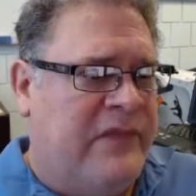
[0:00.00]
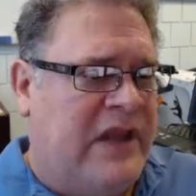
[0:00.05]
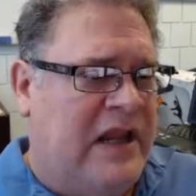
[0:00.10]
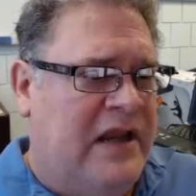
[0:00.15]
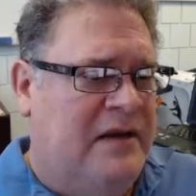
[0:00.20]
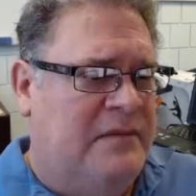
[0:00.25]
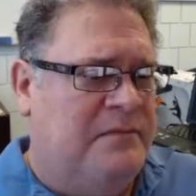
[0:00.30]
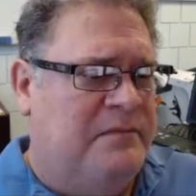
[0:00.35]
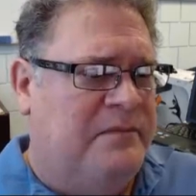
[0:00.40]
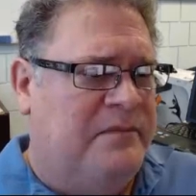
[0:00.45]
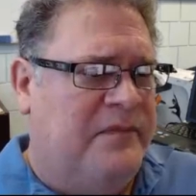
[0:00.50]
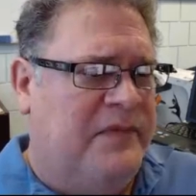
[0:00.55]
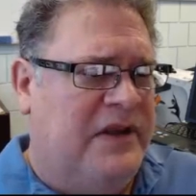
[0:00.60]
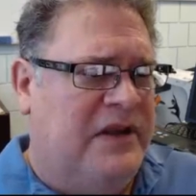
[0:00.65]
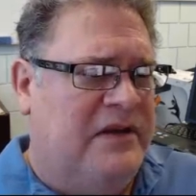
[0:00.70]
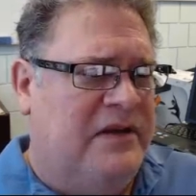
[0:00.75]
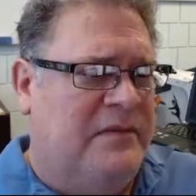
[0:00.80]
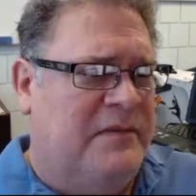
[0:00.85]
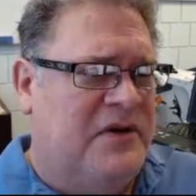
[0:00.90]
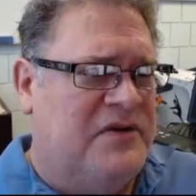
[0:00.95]
And
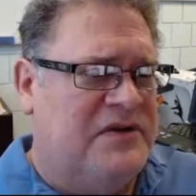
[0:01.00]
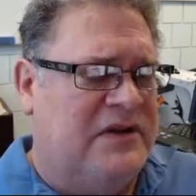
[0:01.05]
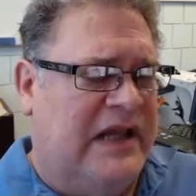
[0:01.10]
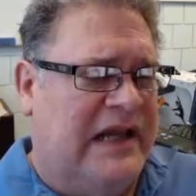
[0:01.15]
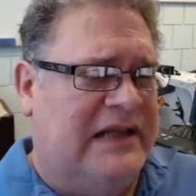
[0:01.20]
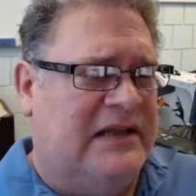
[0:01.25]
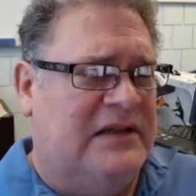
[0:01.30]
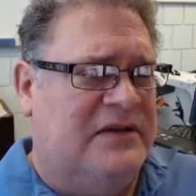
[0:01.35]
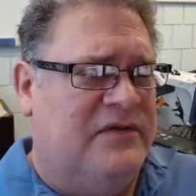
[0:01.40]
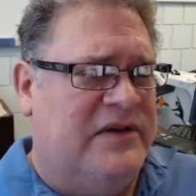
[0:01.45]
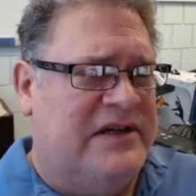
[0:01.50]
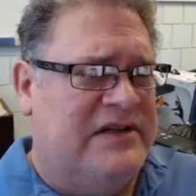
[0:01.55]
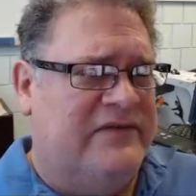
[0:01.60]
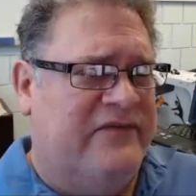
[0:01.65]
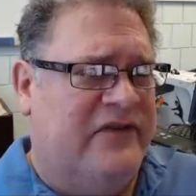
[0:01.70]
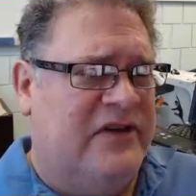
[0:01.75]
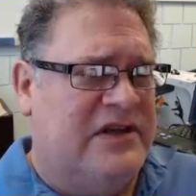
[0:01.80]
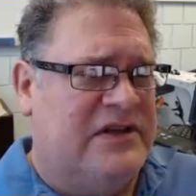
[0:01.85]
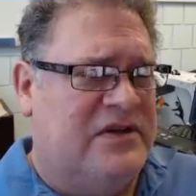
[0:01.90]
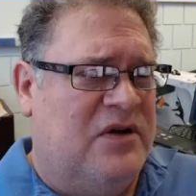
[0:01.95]
the most likely
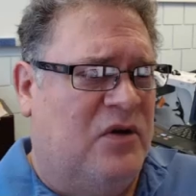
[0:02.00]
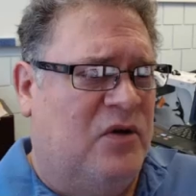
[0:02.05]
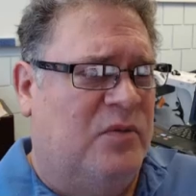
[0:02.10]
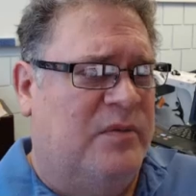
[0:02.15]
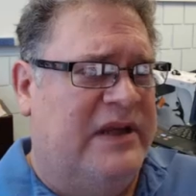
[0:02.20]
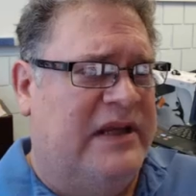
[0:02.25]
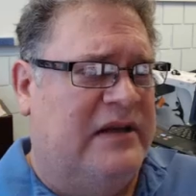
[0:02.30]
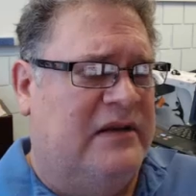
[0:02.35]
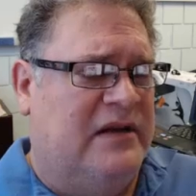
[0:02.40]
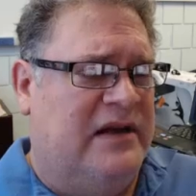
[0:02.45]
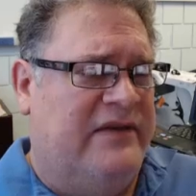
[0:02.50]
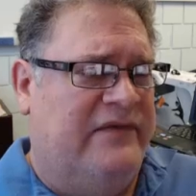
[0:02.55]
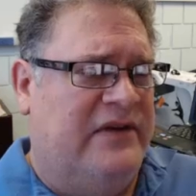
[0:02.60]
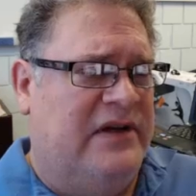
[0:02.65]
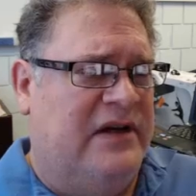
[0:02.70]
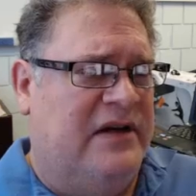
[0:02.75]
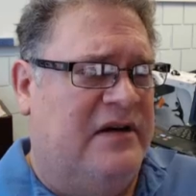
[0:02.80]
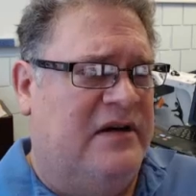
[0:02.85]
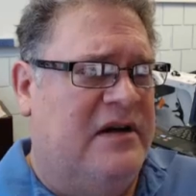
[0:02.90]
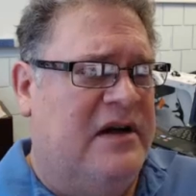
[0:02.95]
reason for this hole being
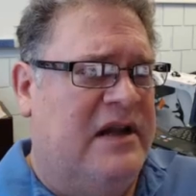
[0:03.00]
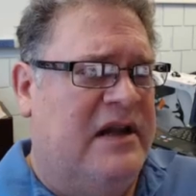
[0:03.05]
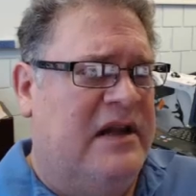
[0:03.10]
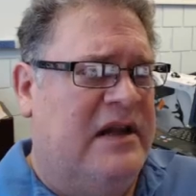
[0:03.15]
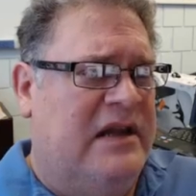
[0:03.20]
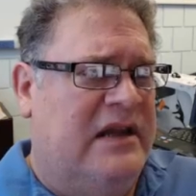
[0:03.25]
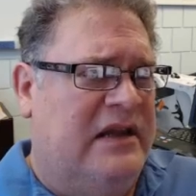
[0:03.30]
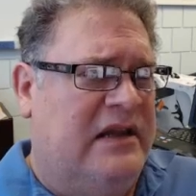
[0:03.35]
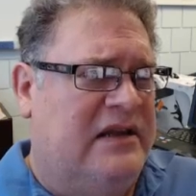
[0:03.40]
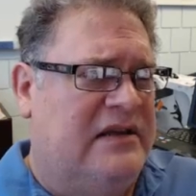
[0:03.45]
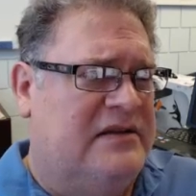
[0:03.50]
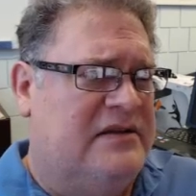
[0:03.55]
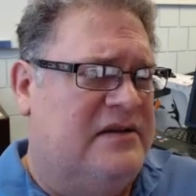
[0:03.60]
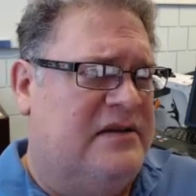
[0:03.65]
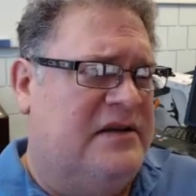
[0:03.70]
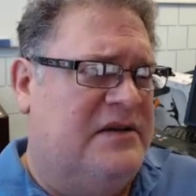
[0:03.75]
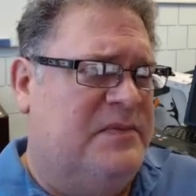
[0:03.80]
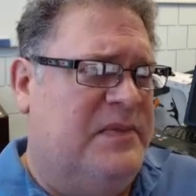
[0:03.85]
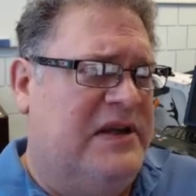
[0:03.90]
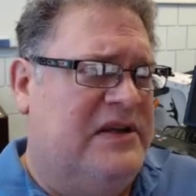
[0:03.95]
left here is
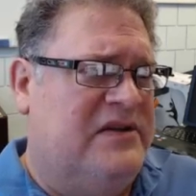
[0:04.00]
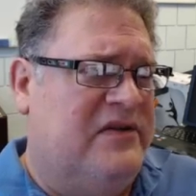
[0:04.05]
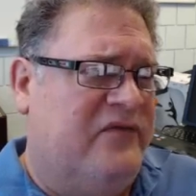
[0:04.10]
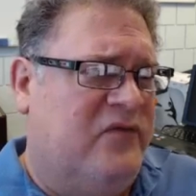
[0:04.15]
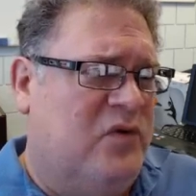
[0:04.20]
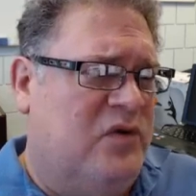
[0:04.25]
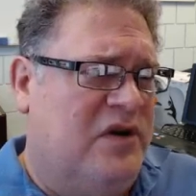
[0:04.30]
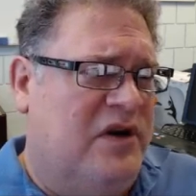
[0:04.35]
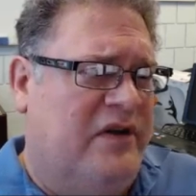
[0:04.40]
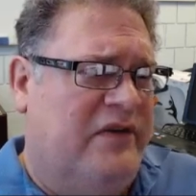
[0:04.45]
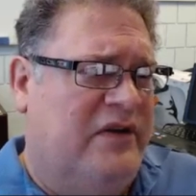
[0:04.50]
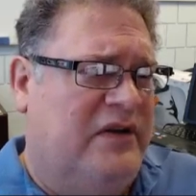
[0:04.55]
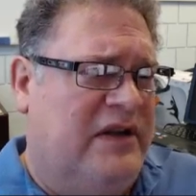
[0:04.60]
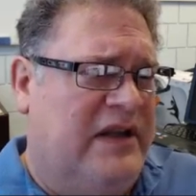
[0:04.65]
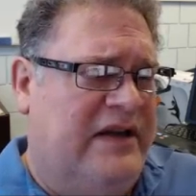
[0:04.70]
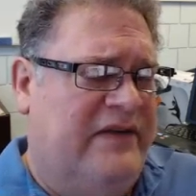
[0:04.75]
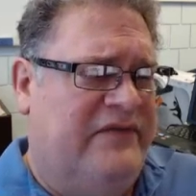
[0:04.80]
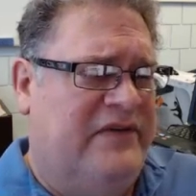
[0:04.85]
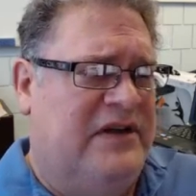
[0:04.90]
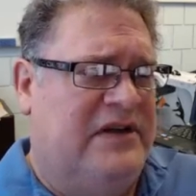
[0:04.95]
this piece of wood on the
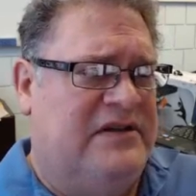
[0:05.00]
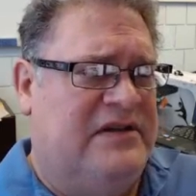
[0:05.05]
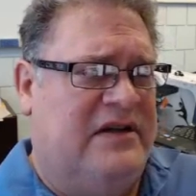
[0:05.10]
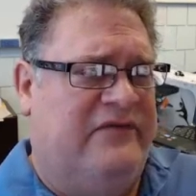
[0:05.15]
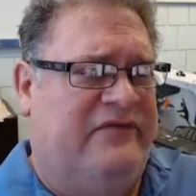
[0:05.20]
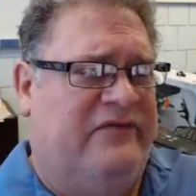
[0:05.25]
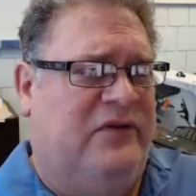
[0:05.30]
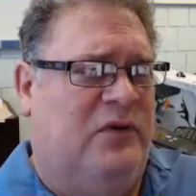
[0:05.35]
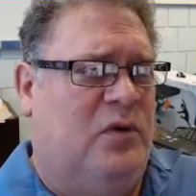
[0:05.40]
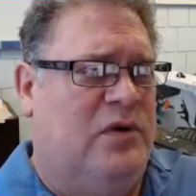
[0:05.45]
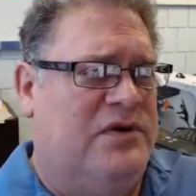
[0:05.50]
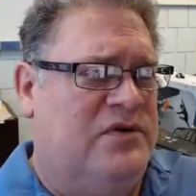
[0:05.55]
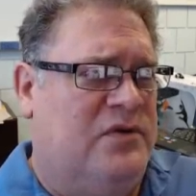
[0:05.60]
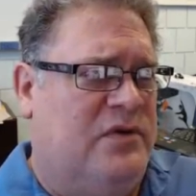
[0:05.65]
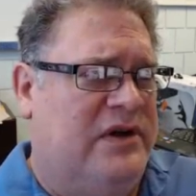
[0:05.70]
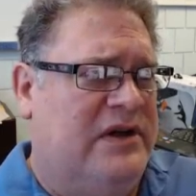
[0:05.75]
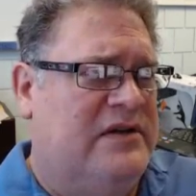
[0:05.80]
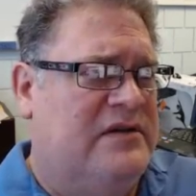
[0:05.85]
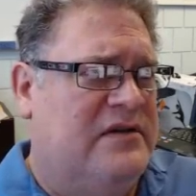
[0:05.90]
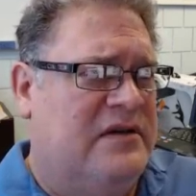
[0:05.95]
left is a floor
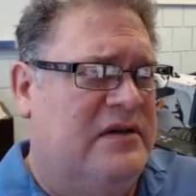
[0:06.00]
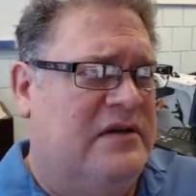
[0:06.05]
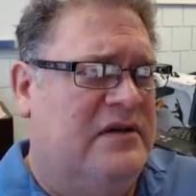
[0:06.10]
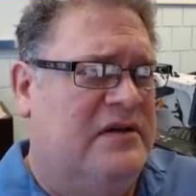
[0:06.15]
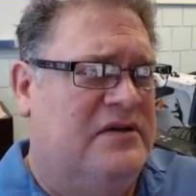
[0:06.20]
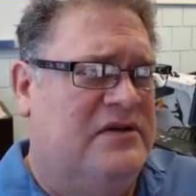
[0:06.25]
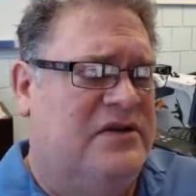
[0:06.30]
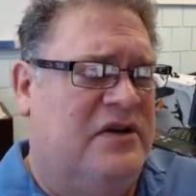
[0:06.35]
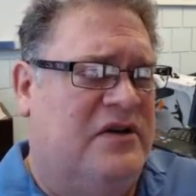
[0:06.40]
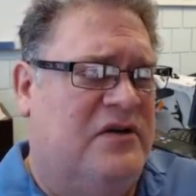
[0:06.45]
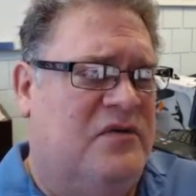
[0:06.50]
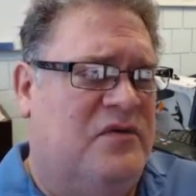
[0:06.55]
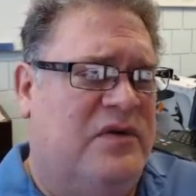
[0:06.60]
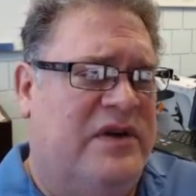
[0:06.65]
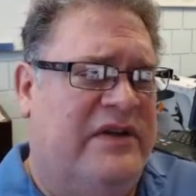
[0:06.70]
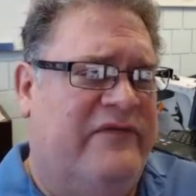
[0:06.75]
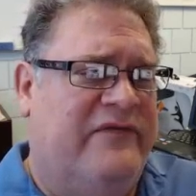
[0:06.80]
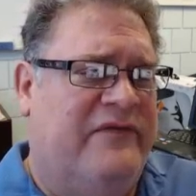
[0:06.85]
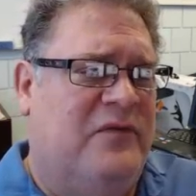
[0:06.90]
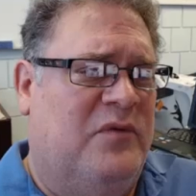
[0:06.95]
joist. So
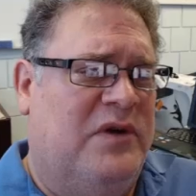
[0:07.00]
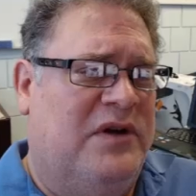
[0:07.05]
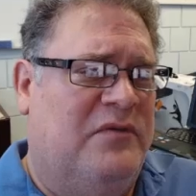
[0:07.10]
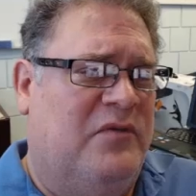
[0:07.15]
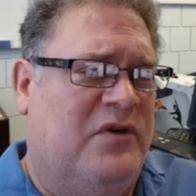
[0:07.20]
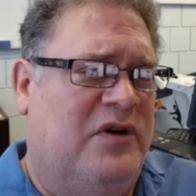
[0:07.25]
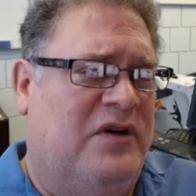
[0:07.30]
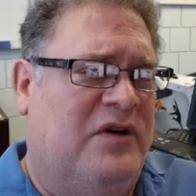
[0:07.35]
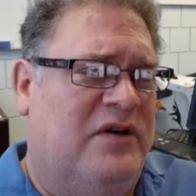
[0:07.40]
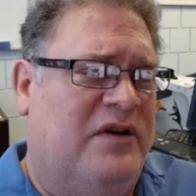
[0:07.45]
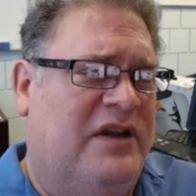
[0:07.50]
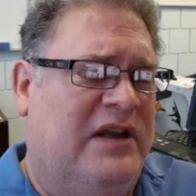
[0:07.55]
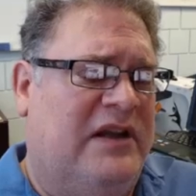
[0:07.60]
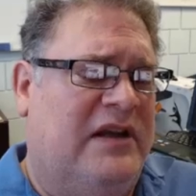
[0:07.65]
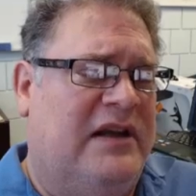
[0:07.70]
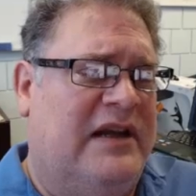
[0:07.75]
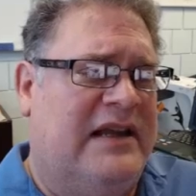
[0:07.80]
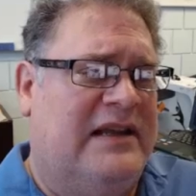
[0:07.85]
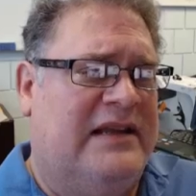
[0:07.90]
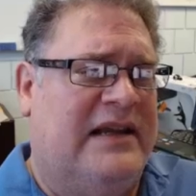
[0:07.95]
we're
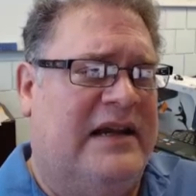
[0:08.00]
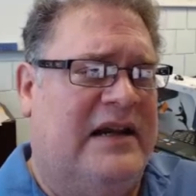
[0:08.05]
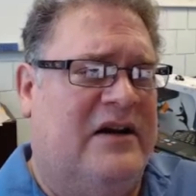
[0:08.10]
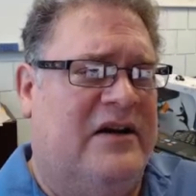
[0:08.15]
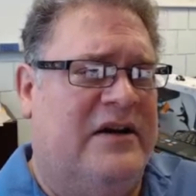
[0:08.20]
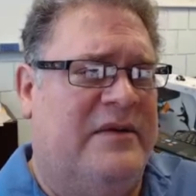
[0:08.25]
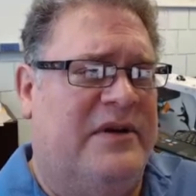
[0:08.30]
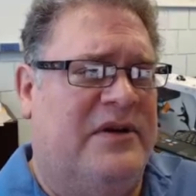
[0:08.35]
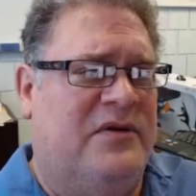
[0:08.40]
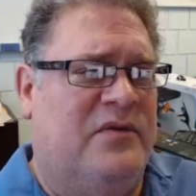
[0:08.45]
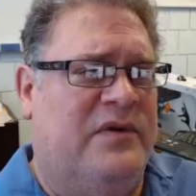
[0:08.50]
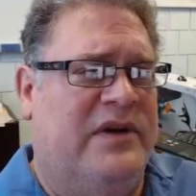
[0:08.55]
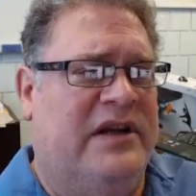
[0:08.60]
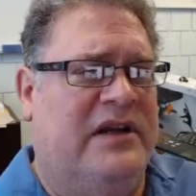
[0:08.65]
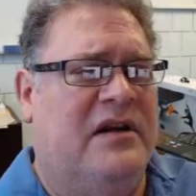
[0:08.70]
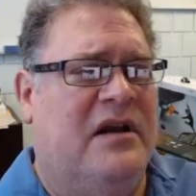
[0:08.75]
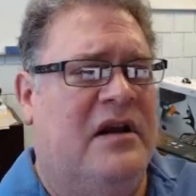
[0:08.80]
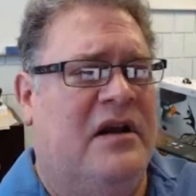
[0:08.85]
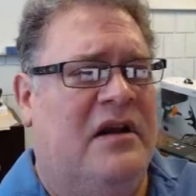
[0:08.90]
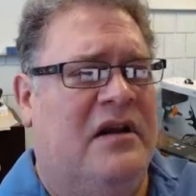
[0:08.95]
looking at the area
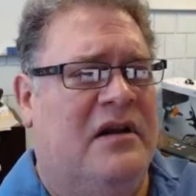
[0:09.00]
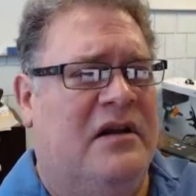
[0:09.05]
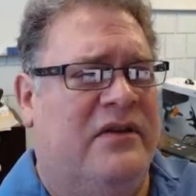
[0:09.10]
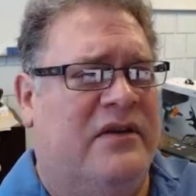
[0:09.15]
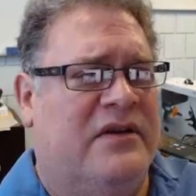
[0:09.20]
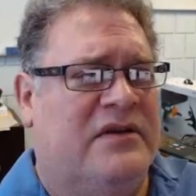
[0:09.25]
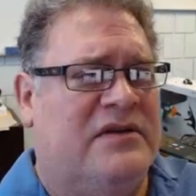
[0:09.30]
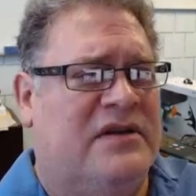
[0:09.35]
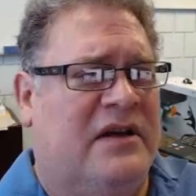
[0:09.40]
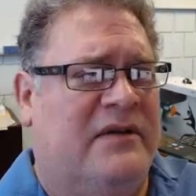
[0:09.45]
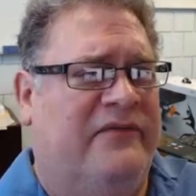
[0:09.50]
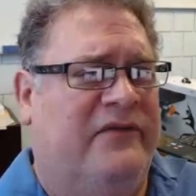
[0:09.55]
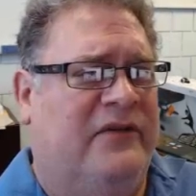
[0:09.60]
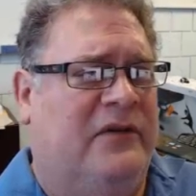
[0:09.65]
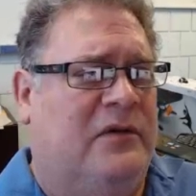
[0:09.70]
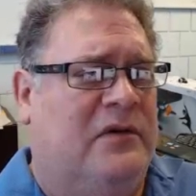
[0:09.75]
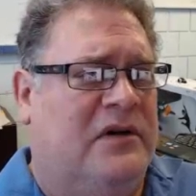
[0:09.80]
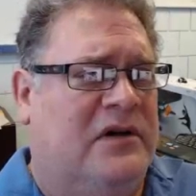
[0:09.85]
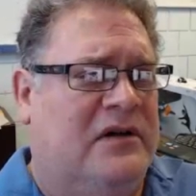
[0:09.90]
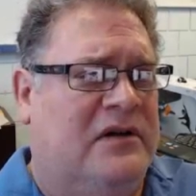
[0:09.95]
between the
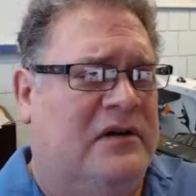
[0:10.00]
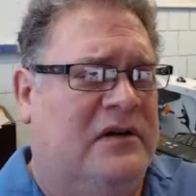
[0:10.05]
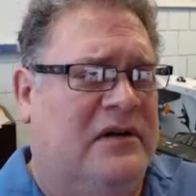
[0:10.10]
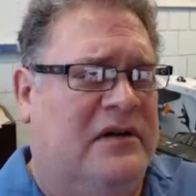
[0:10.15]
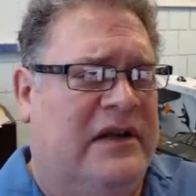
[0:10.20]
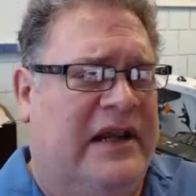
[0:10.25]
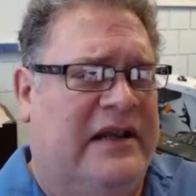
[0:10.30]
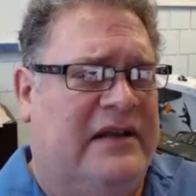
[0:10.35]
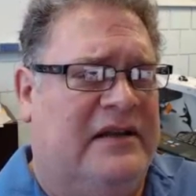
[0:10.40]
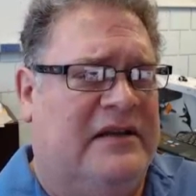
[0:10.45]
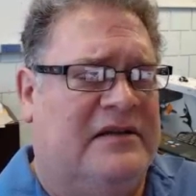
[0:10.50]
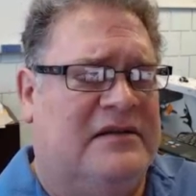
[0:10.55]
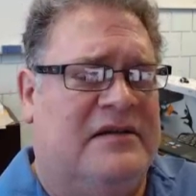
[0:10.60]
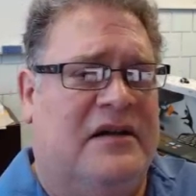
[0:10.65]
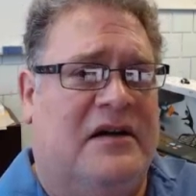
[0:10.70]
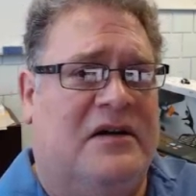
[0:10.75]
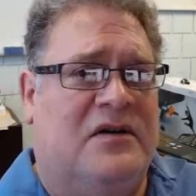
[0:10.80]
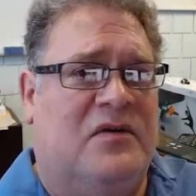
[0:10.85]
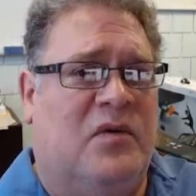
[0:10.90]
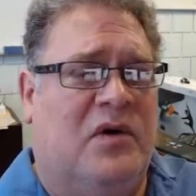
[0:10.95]
subfloor and this
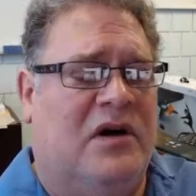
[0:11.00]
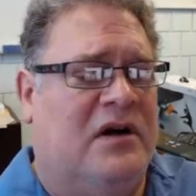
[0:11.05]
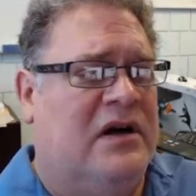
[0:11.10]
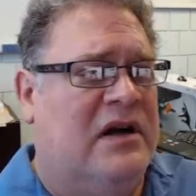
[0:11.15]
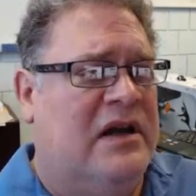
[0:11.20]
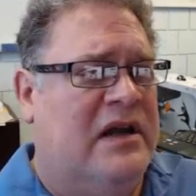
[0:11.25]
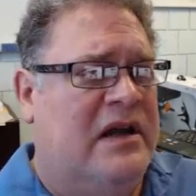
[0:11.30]
ductwork.